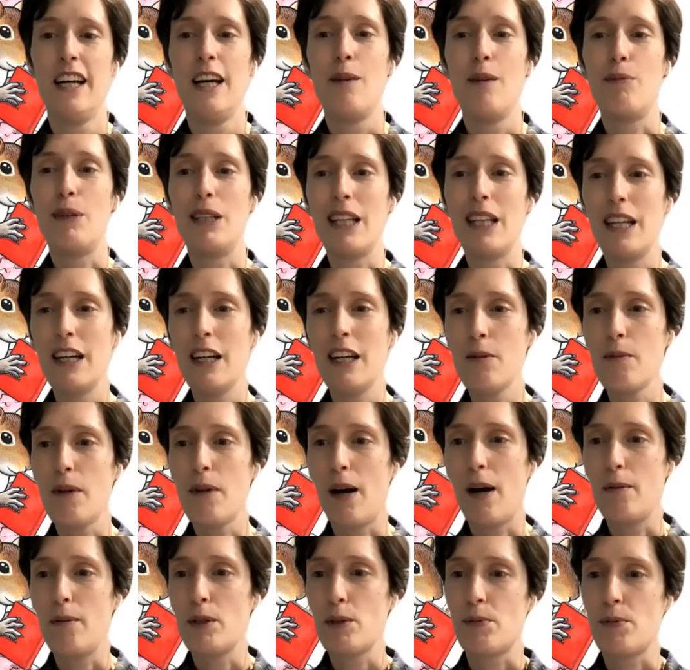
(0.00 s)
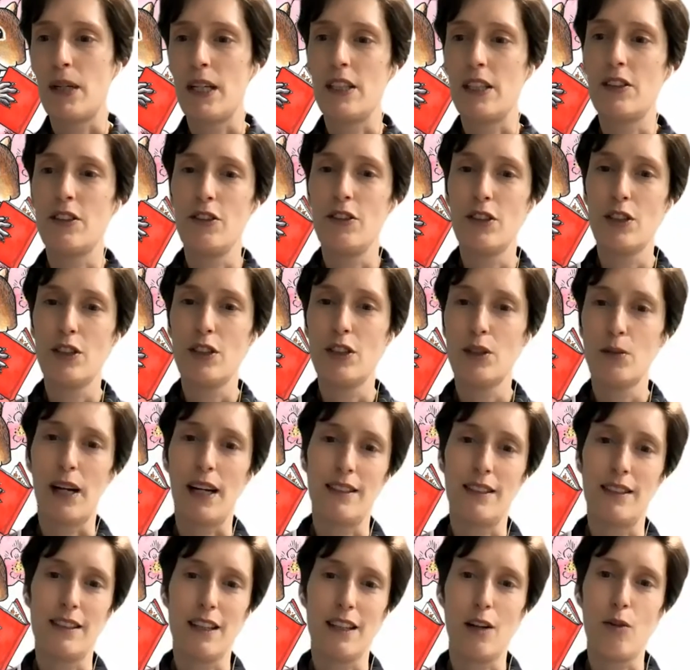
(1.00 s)
But then her mom springs two
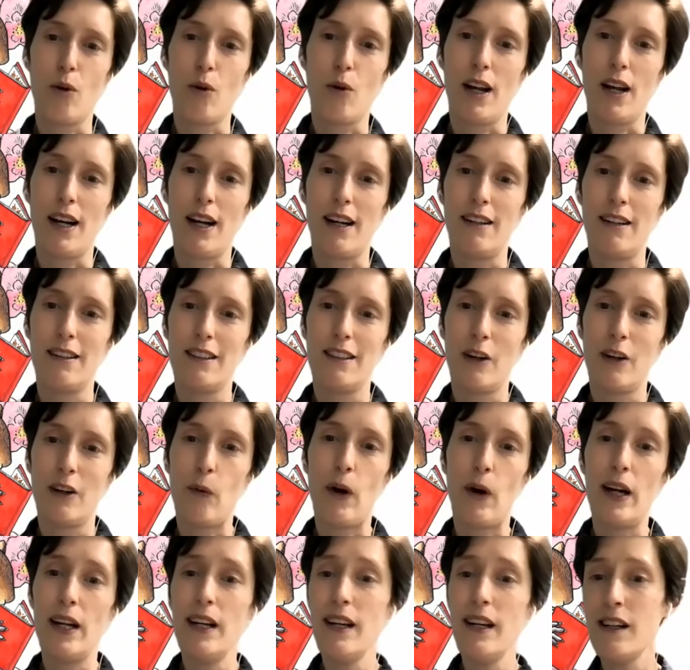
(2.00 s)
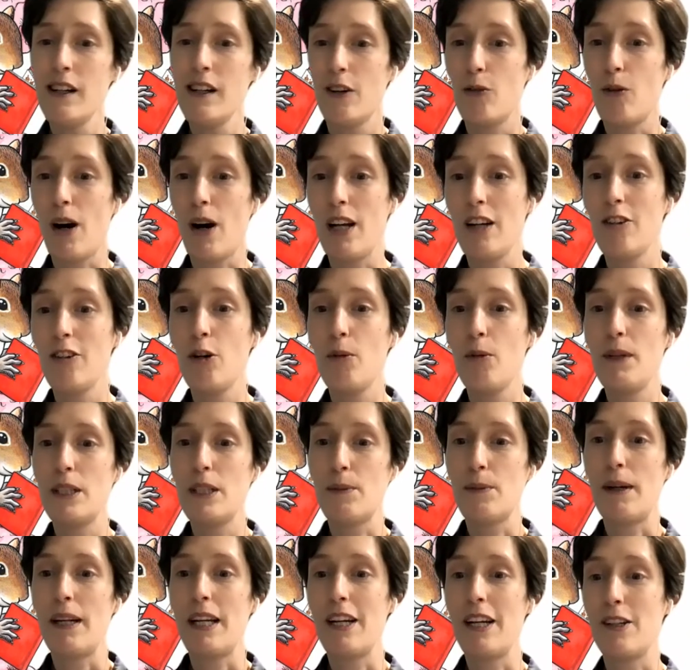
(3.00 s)
surprises on Juana. One, Juana will be
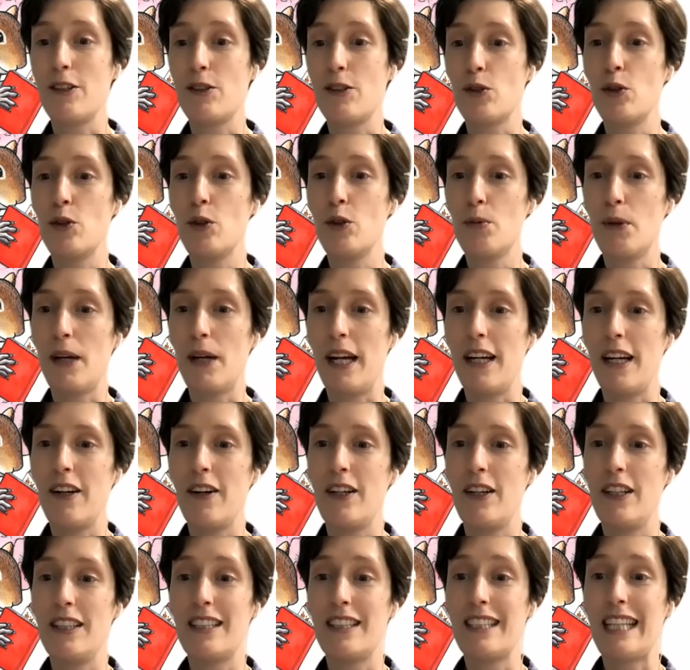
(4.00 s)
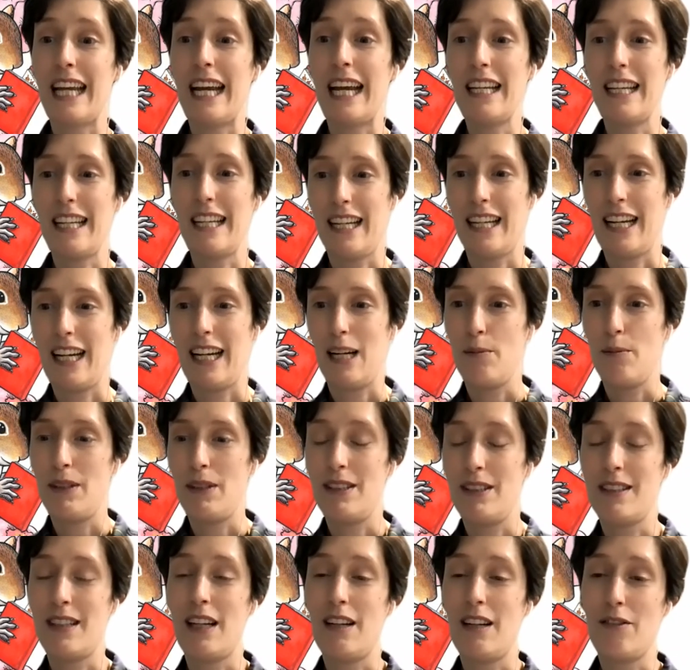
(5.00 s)
spending her school break going to skating camp
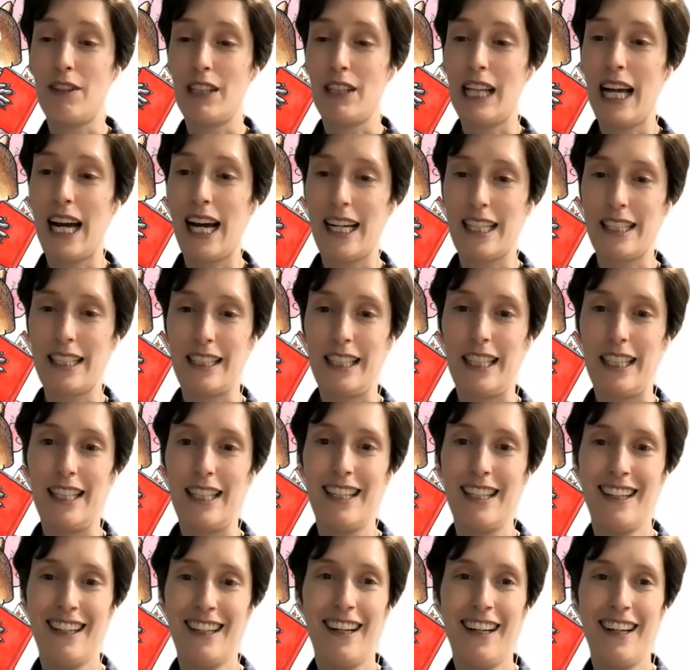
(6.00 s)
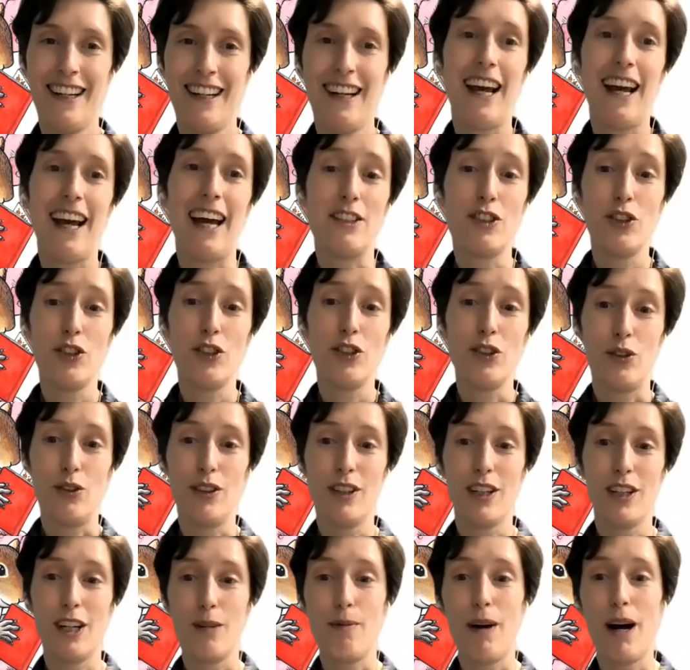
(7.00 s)
instead of relaxing. And
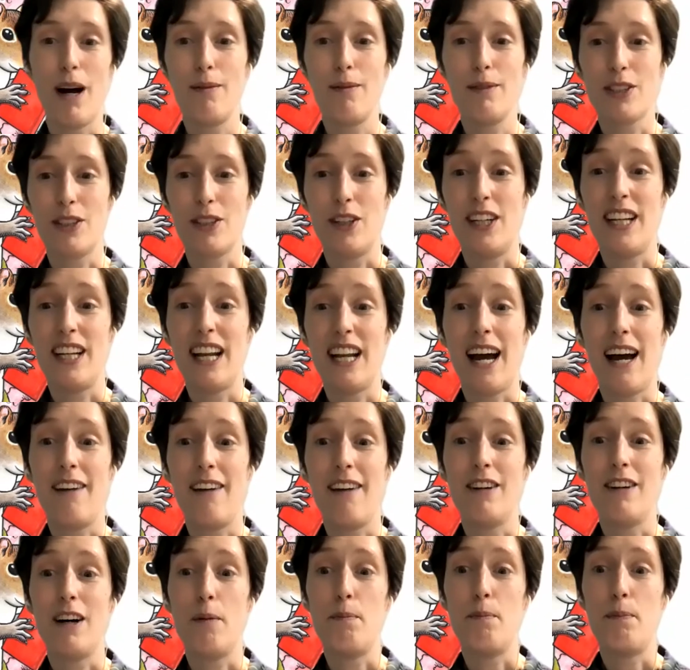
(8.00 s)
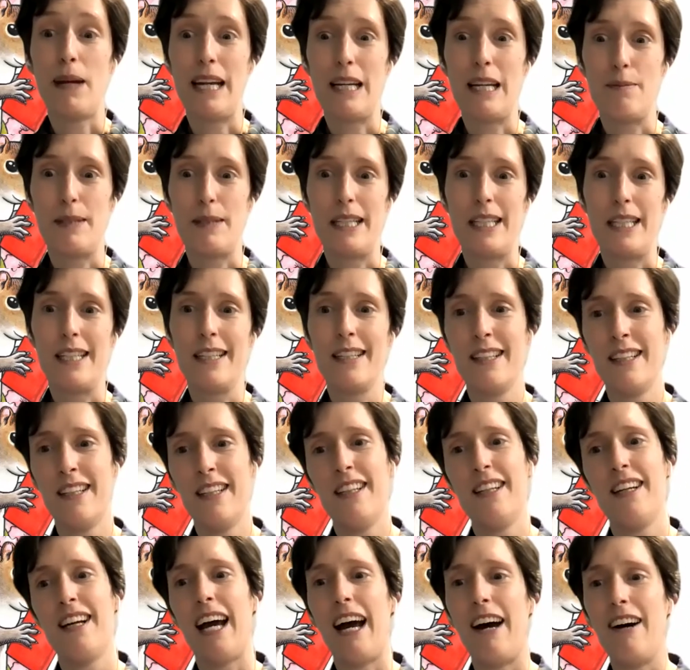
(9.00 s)
two, her mom is going to have a baby.
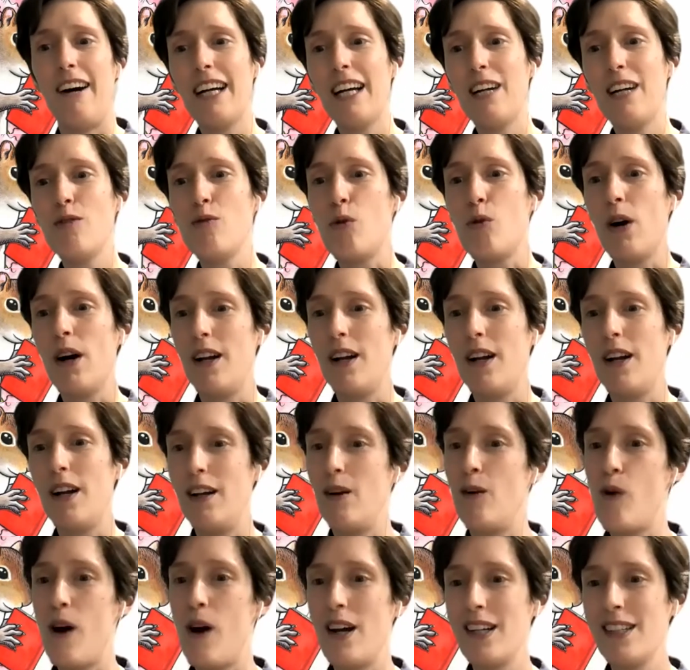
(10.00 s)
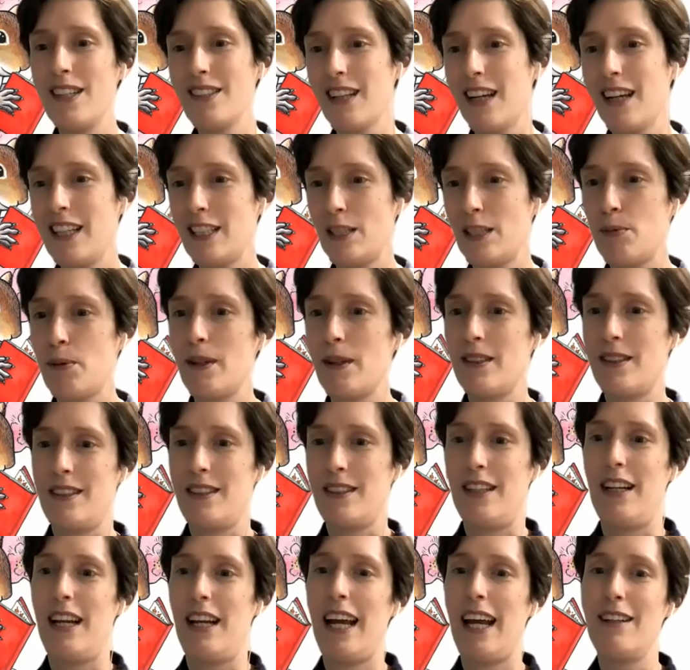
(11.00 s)
How can one Juana sized
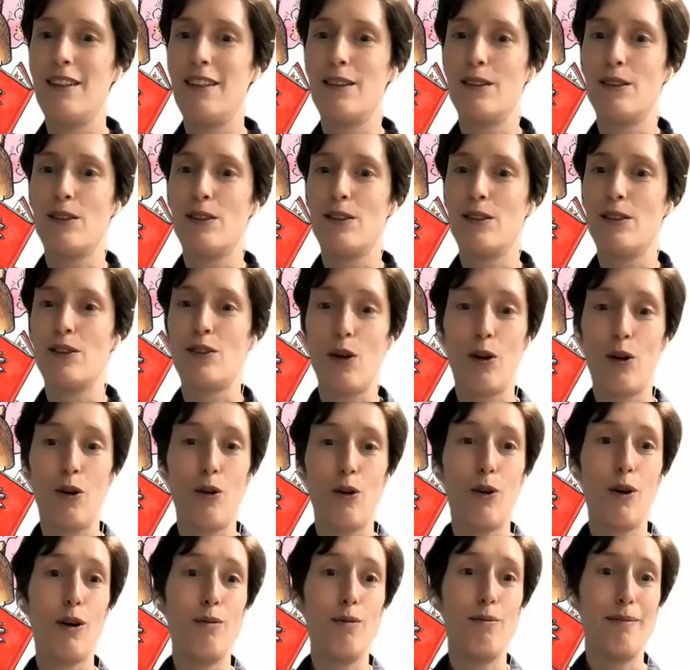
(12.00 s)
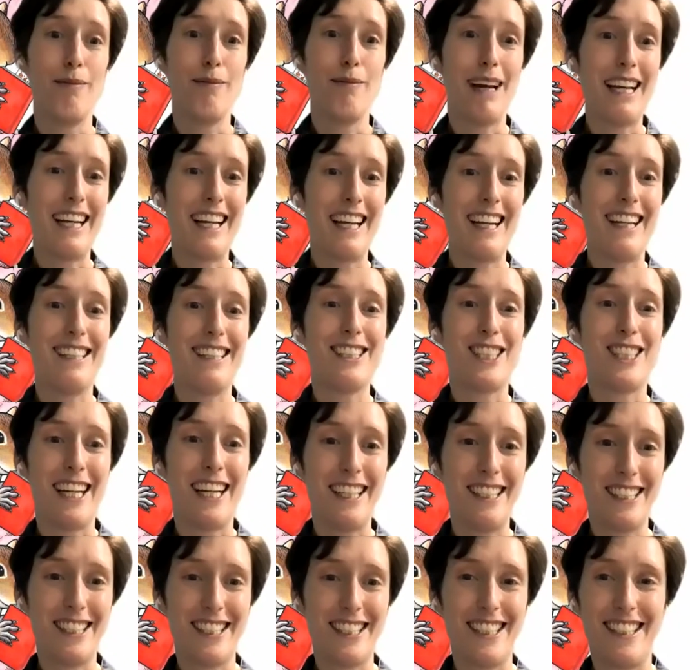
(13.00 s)
person handle so many
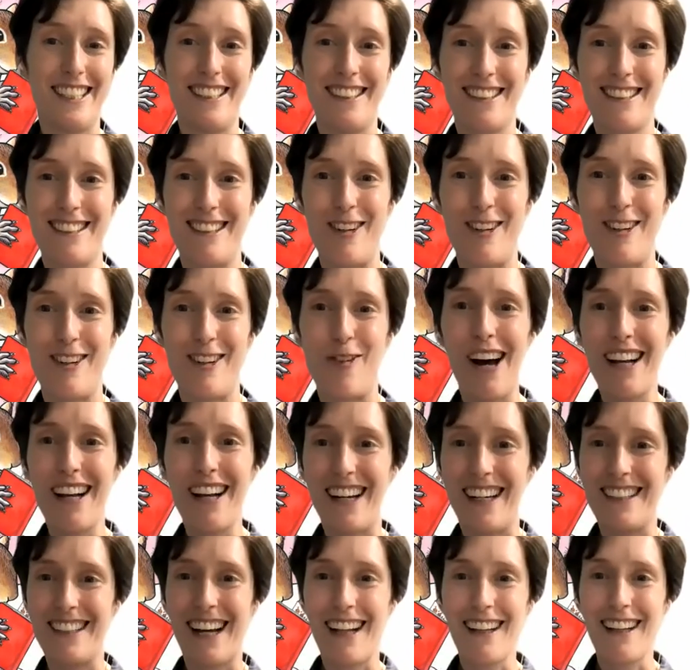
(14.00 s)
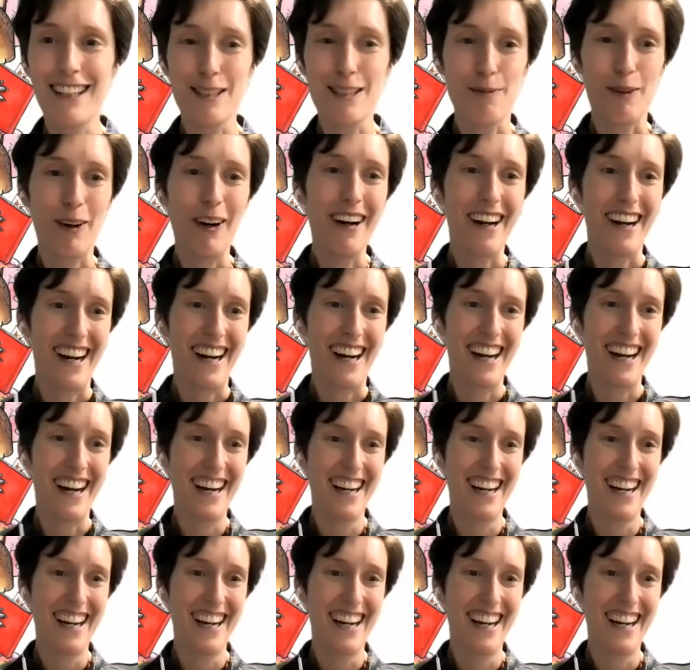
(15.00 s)
changes? Juana, tell us more.